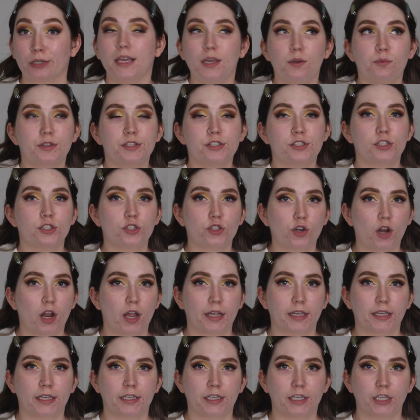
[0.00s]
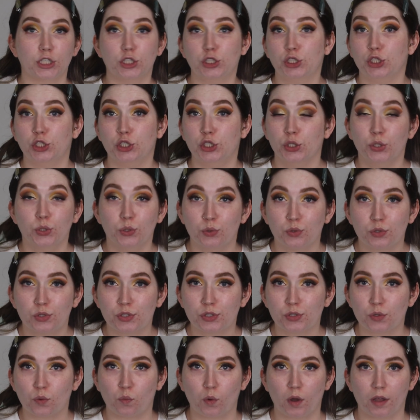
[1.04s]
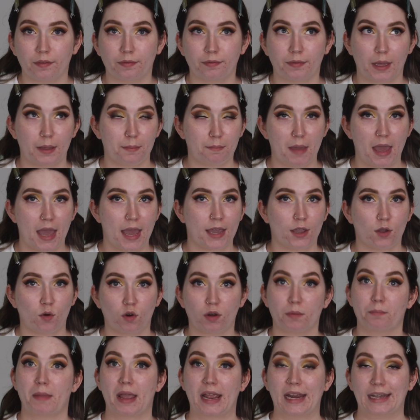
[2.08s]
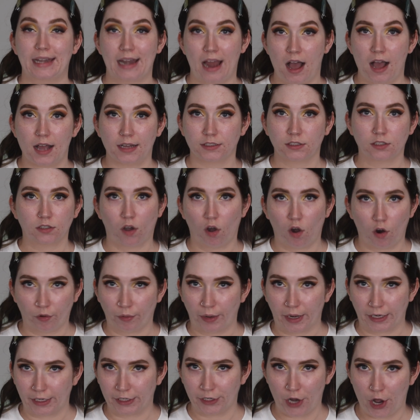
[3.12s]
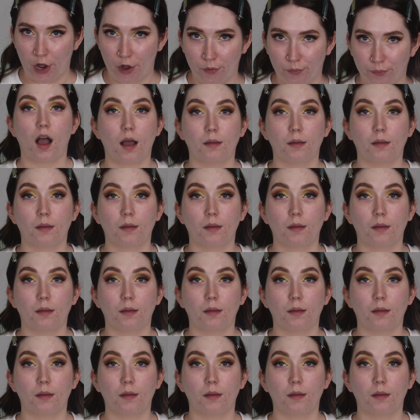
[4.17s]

he wants to try and deduce what they may or may not already know.